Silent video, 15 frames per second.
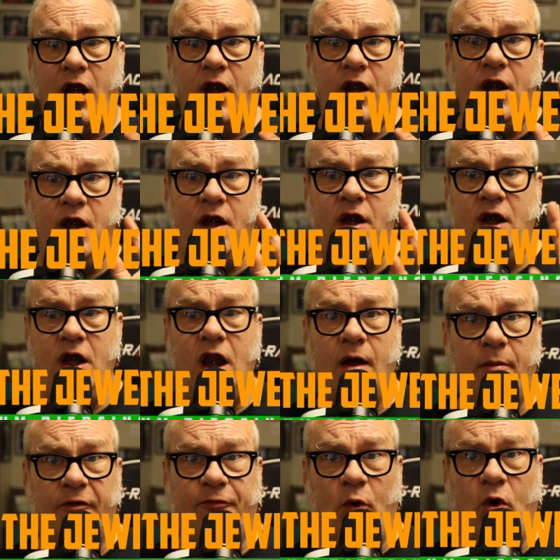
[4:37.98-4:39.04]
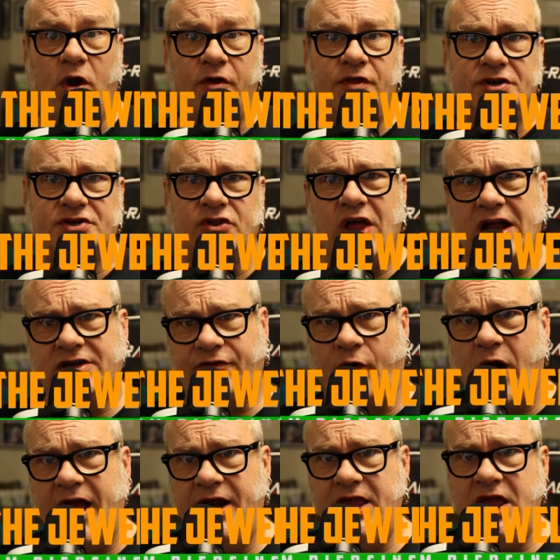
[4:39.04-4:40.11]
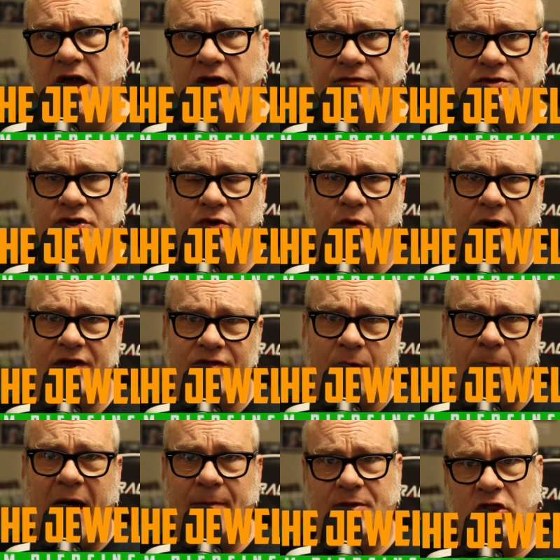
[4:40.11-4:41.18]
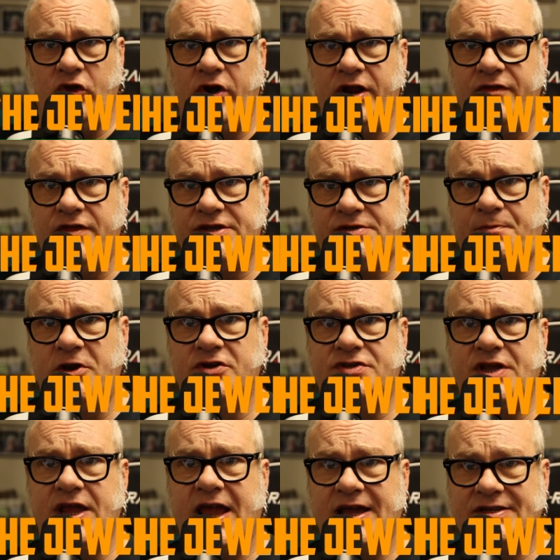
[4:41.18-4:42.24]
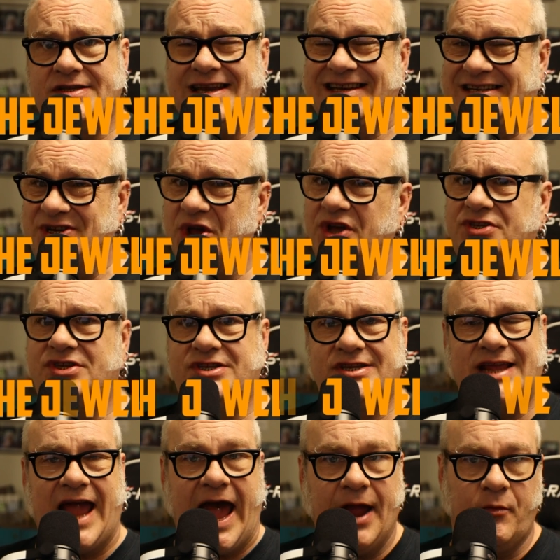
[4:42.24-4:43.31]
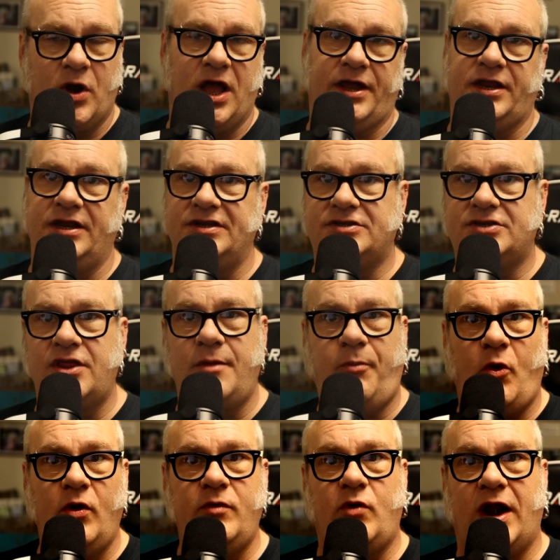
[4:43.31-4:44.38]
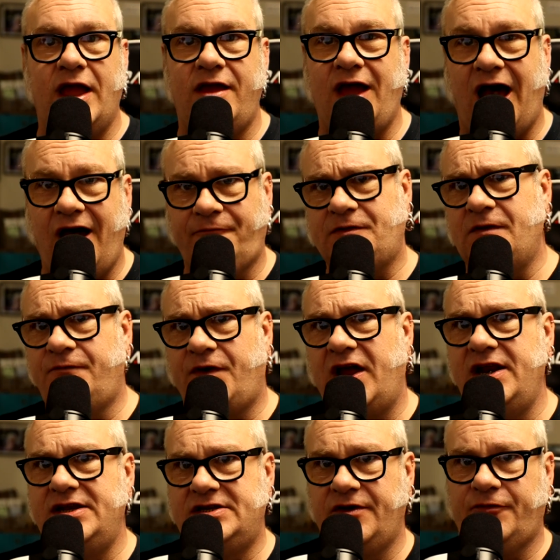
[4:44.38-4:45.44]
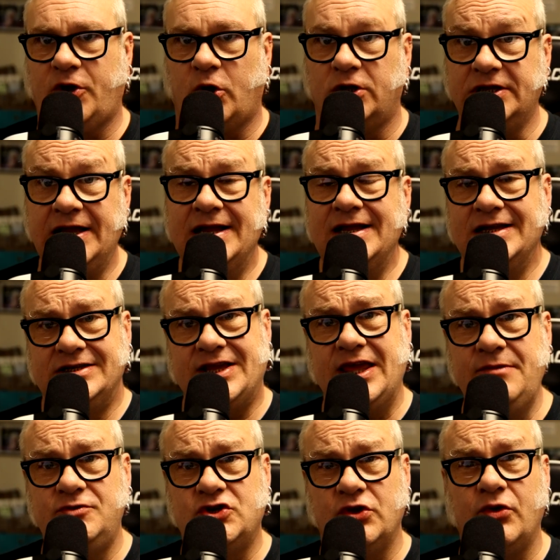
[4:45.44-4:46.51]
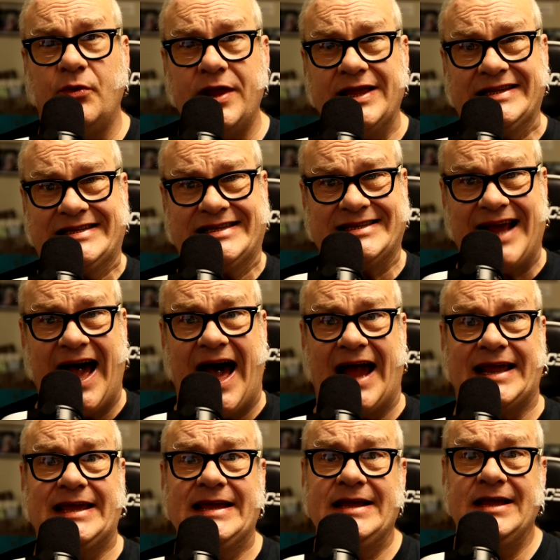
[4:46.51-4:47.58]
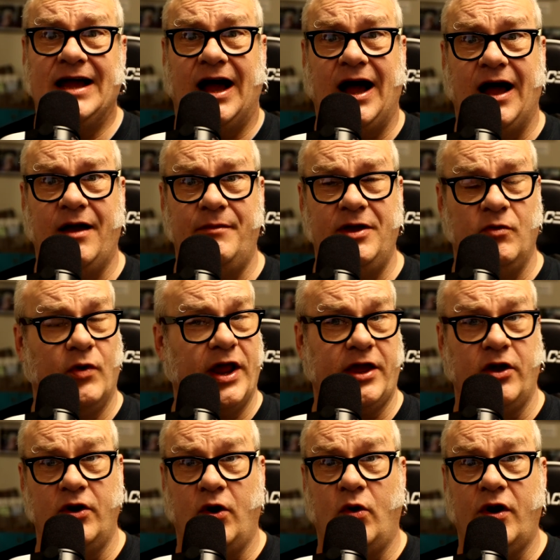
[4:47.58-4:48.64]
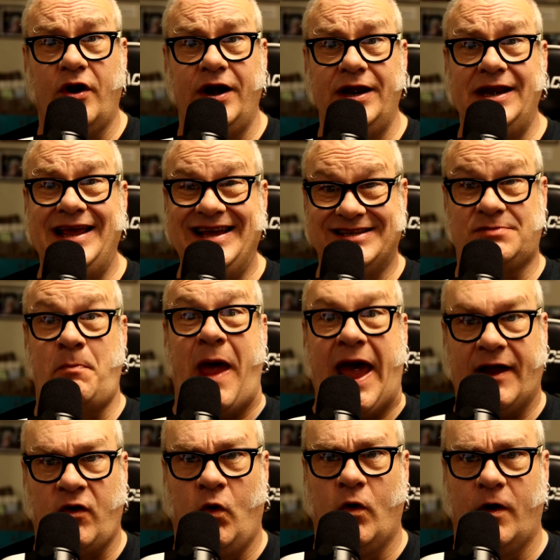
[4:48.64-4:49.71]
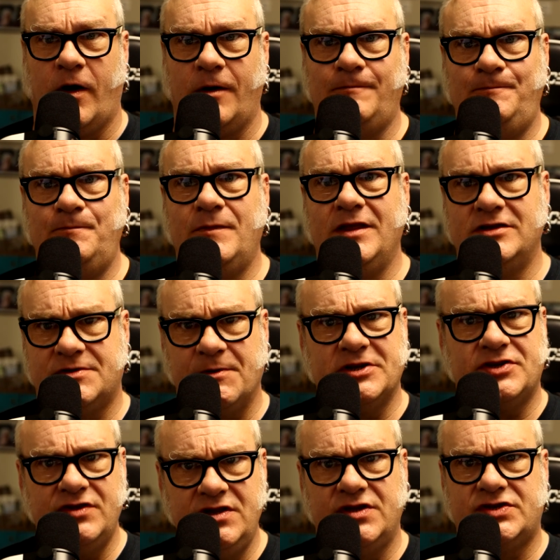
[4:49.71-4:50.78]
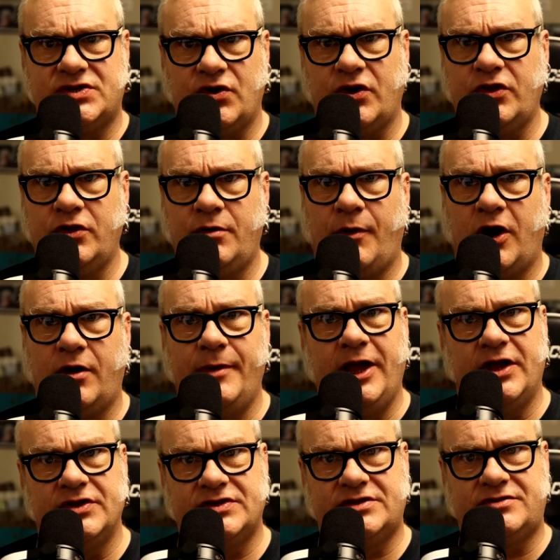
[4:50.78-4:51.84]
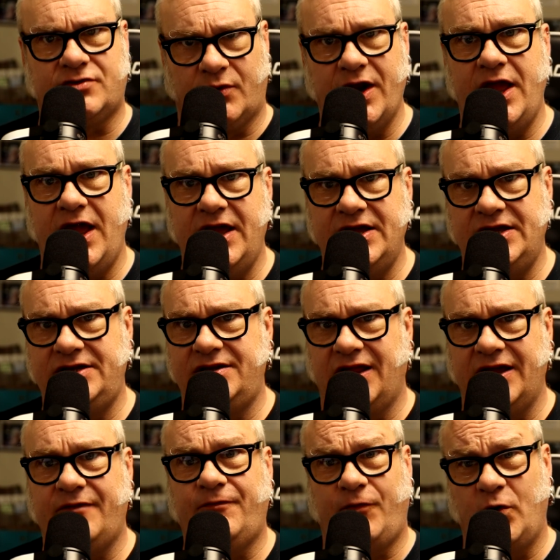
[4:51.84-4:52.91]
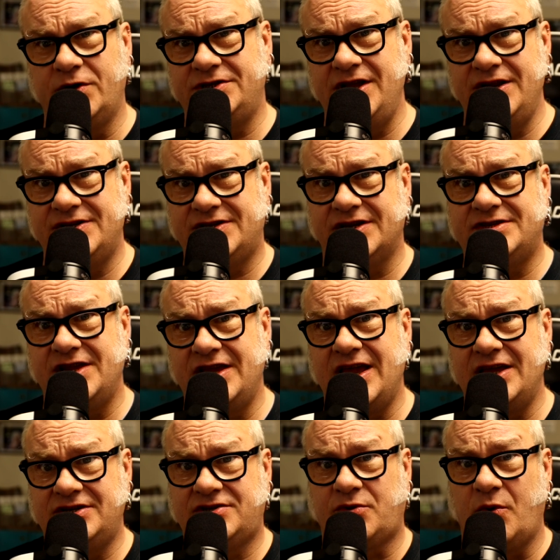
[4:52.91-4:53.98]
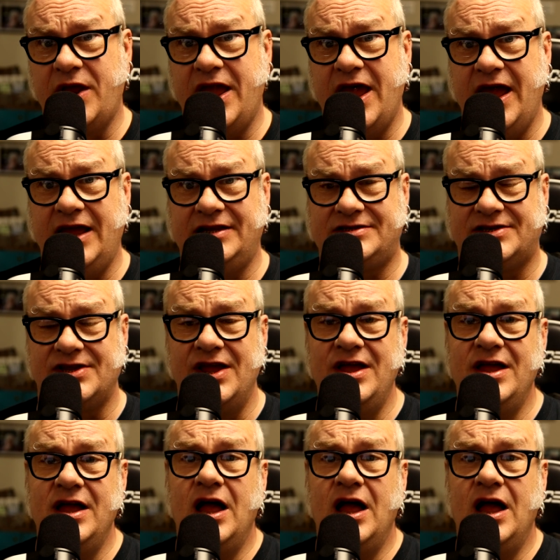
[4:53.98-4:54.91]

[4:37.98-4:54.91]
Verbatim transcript: Number four, there's a large variety of jewelry. The popularity of this piercing has just skyrocketed to the point where I often find it difficult to keep jewelry in stock. I mean, when I go to order it, it's back ordered, especially those circular barbells, three eight, like fourteen and sixteen gauge three eighths.